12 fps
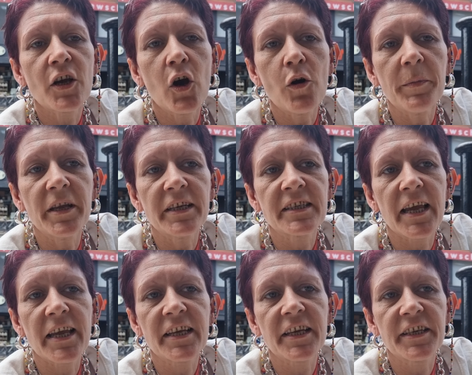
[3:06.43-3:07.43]
told me it'd
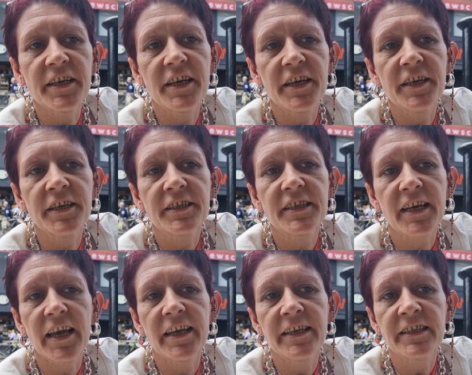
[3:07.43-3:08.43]
take a year to
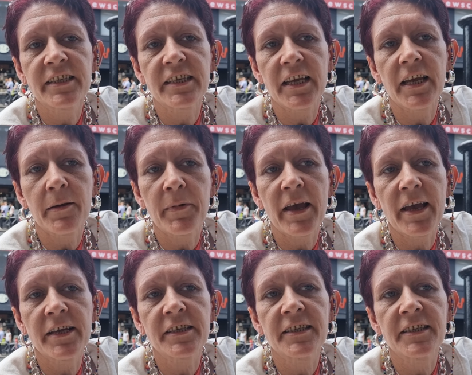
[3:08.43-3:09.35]
get into a bed.